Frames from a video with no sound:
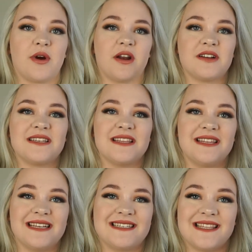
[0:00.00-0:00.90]
product.
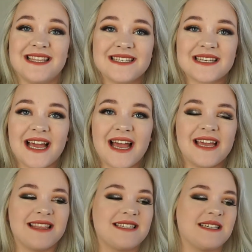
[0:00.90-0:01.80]
It's this
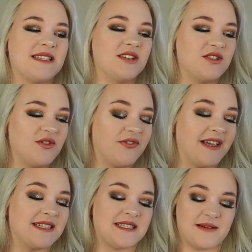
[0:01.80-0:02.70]
guy. This is the Too
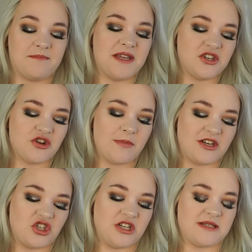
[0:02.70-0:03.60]
Faced Peach
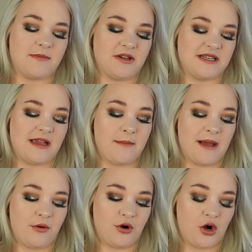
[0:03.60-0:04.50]
My Cheeks Melting
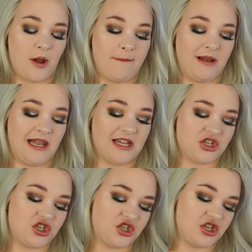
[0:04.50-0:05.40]
Powder
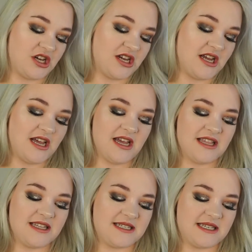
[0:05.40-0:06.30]
Blush.
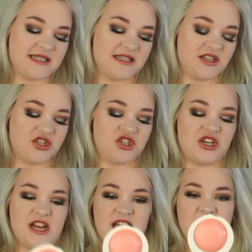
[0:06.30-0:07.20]
This is in the
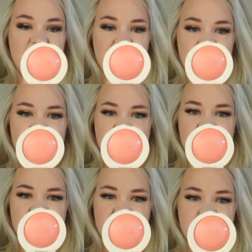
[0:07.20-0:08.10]
shade
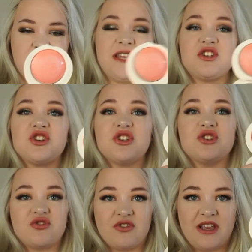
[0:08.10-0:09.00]
Peach
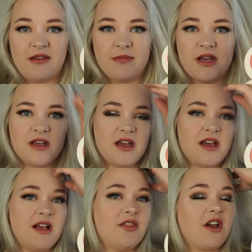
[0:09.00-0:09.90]
Dream.
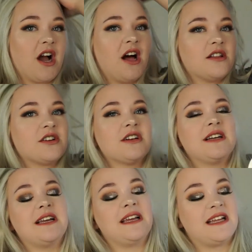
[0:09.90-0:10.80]
The
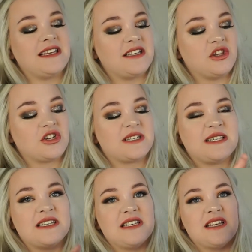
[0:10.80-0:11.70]
color
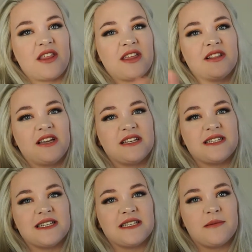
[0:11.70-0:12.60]
looks nothing like it
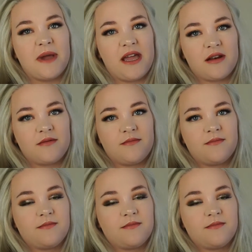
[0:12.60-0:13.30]
does in the pan.